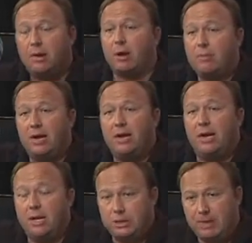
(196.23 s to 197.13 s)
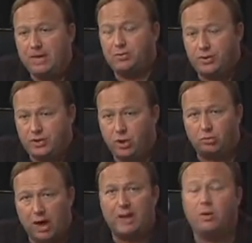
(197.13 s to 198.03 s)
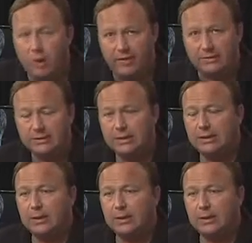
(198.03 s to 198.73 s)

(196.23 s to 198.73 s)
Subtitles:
But our media is basically still running with it.